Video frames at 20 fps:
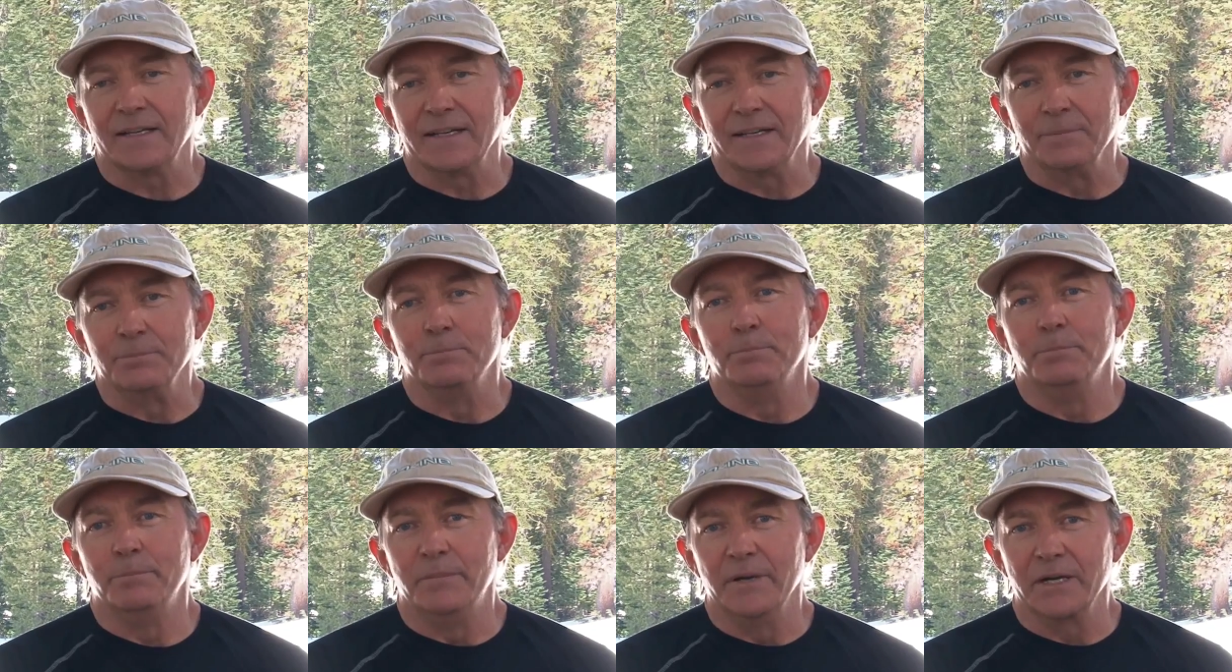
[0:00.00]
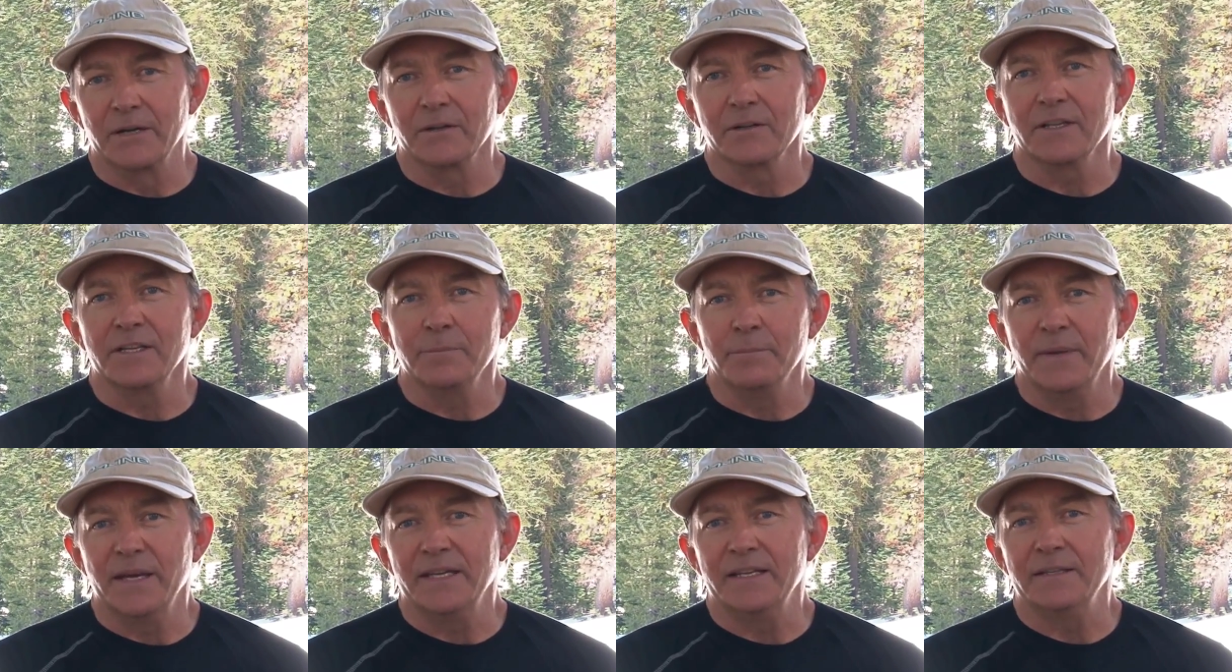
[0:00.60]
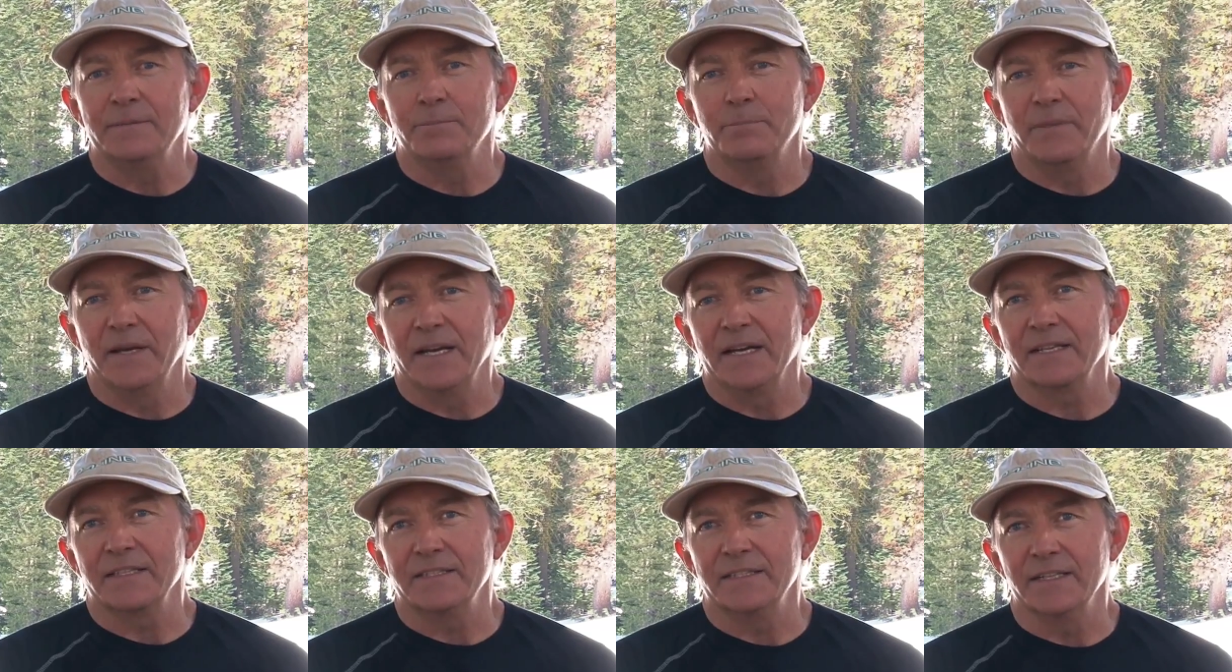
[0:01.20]
I barely made it
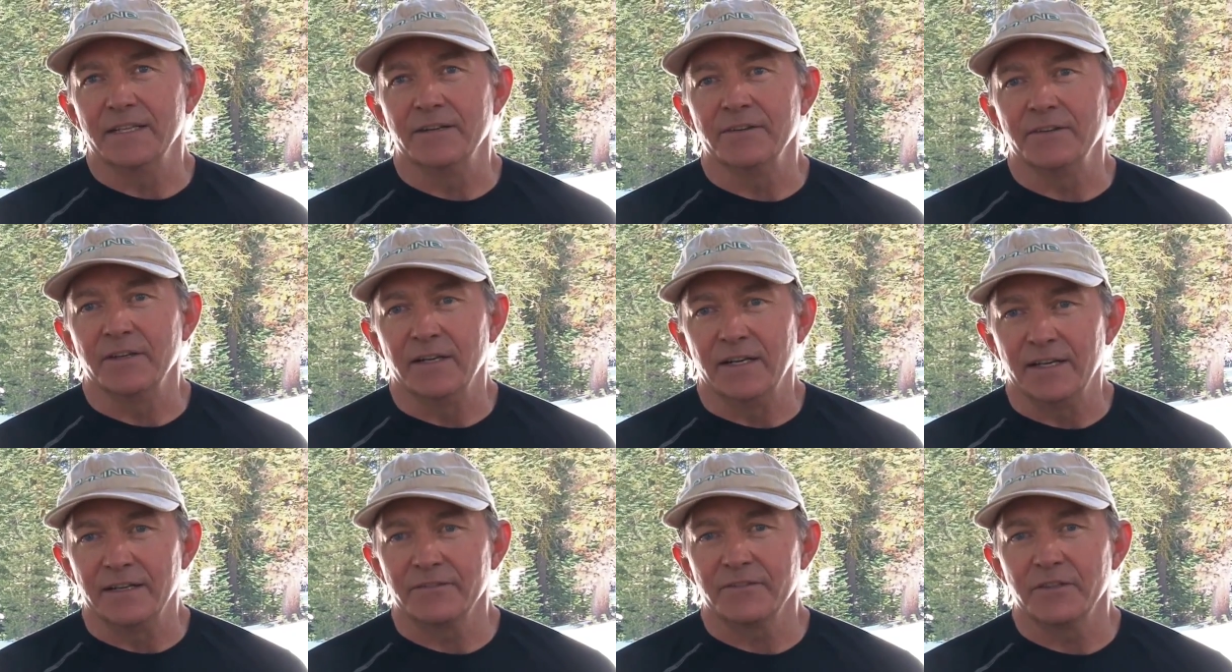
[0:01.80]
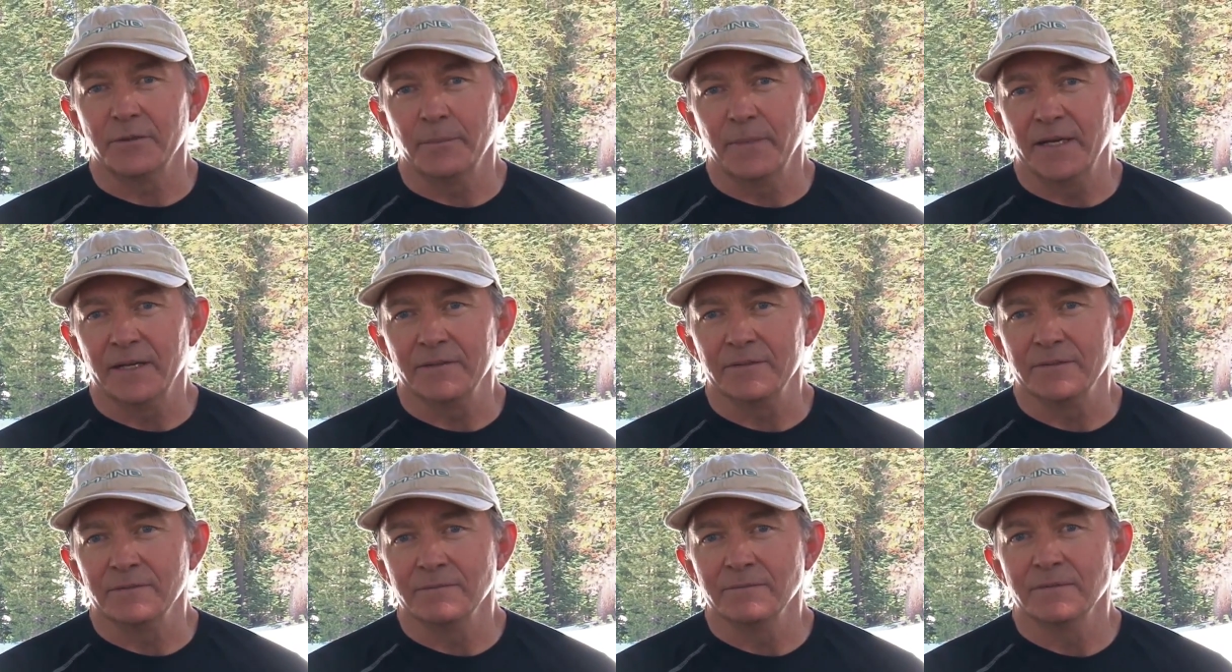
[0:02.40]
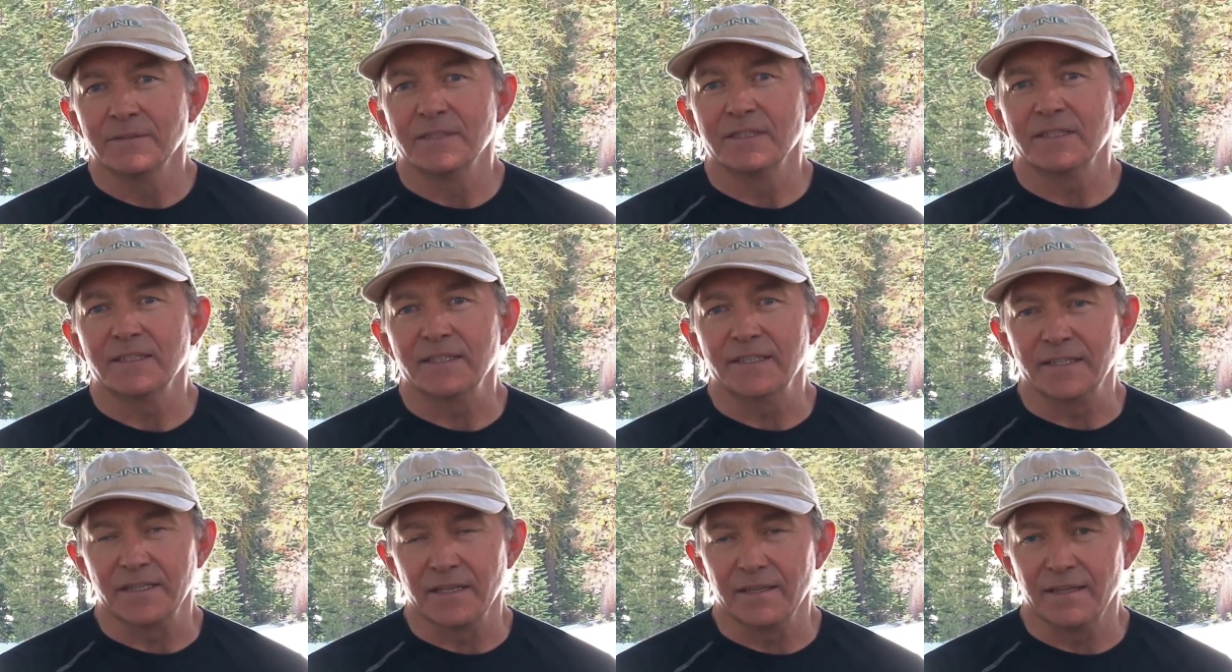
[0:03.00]
back down off the mountain
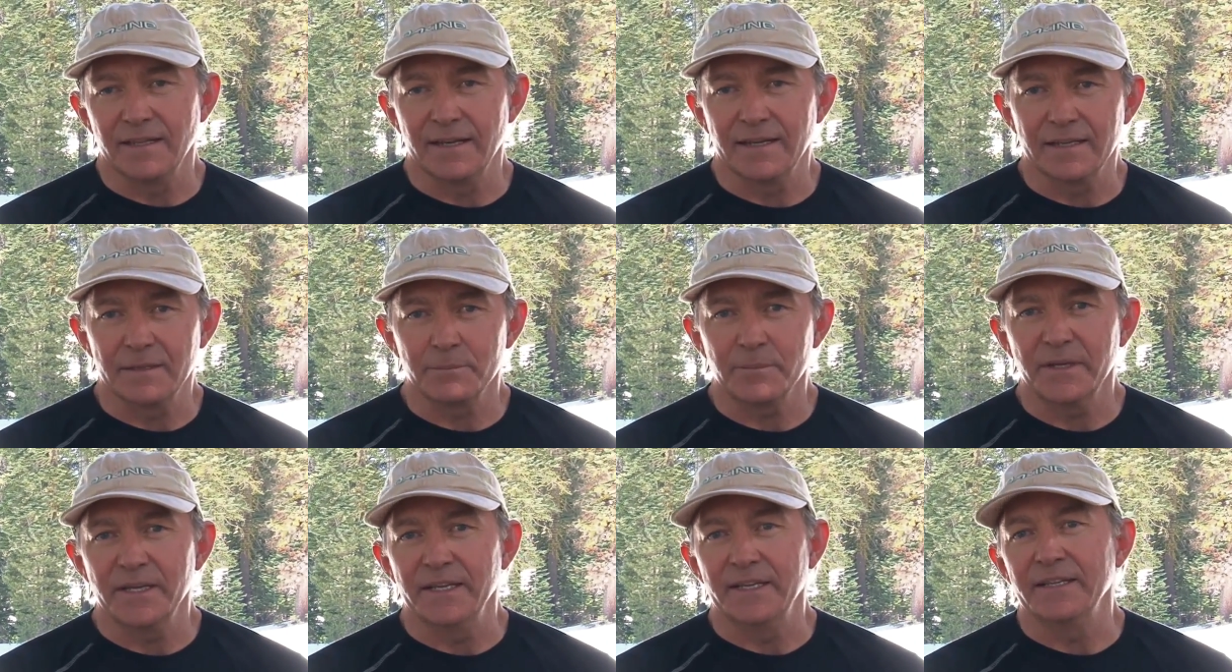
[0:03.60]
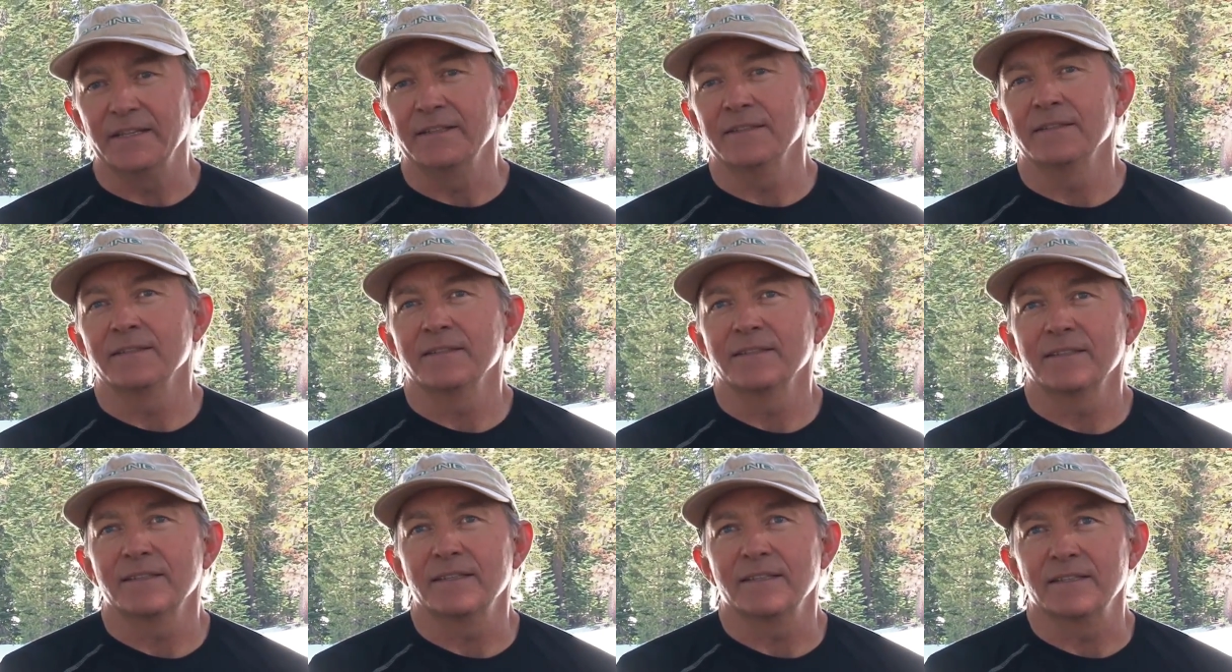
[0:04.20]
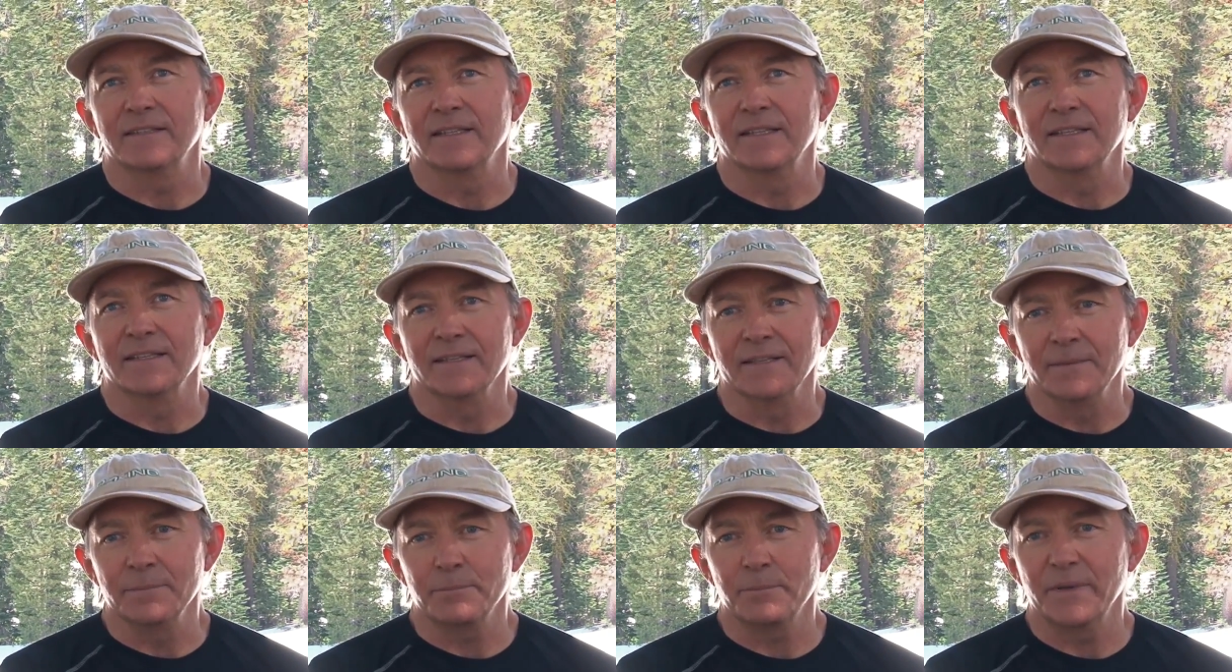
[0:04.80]
in a lot of pain, and I
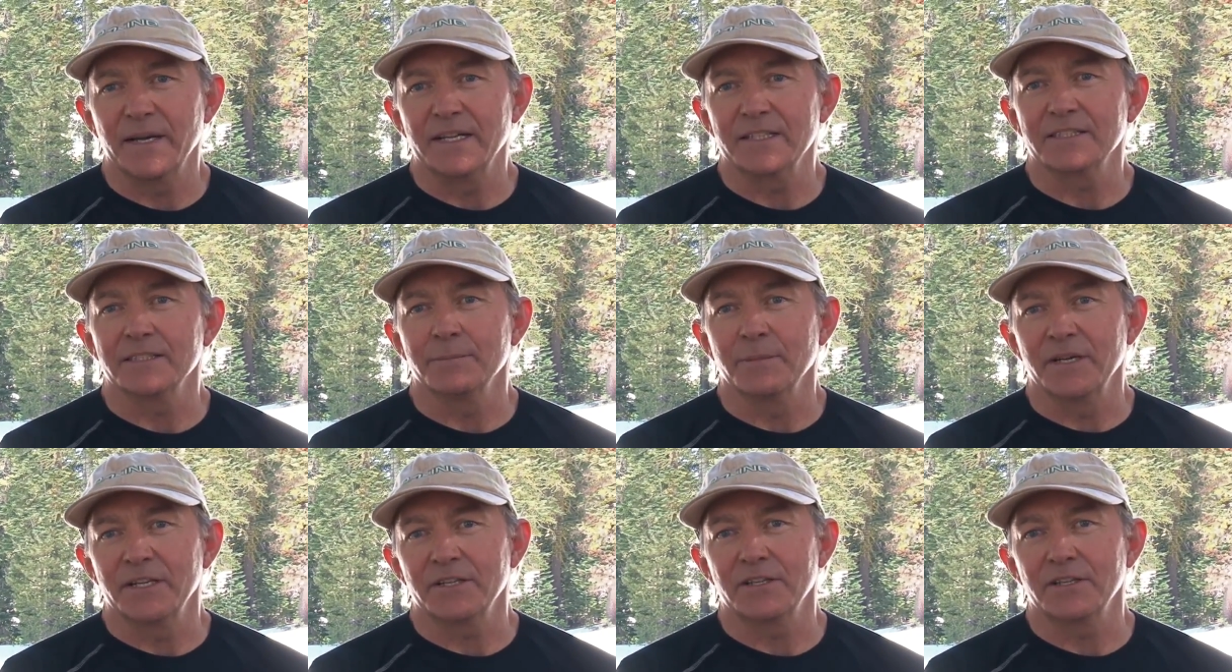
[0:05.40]
limped back to my